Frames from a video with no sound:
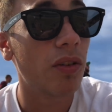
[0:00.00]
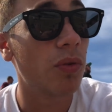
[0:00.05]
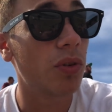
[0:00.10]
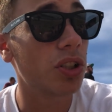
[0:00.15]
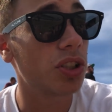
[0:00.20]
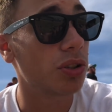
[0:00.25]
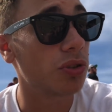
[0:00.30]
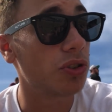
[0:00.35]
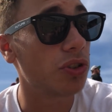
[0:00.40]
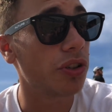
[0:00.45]

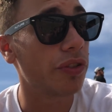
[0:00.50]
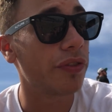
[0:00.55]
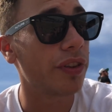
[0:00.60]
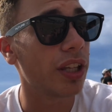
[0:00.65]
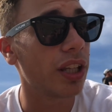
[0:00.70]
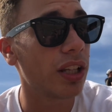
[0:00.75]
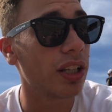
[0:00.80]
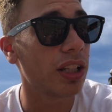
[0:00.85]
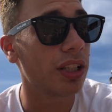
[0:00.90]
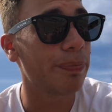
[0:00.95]
Watching
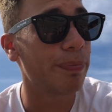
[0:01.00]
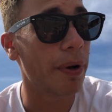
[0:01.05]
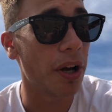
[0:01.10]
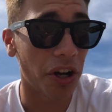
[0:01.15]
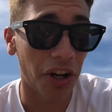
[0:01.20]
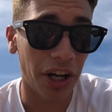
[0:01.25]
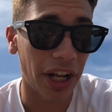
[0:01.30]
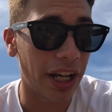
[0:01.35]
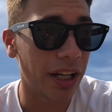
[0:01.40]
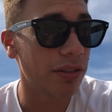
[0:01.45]
drifting, there's
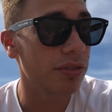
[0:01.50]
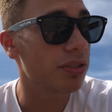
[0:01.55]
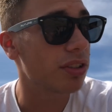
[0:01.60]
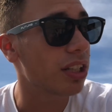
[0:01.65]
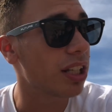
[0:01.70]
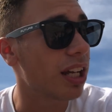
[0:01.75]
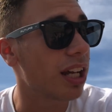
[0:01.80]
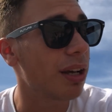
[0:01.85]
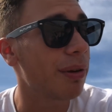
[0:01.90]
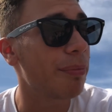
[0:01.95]
burnouts
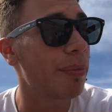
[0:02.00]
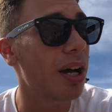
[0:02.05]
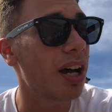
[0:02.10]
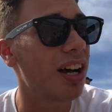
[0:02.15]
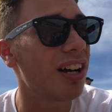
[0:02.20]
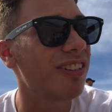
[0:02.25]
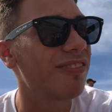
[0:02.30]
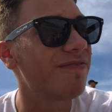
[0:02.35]
and that, but...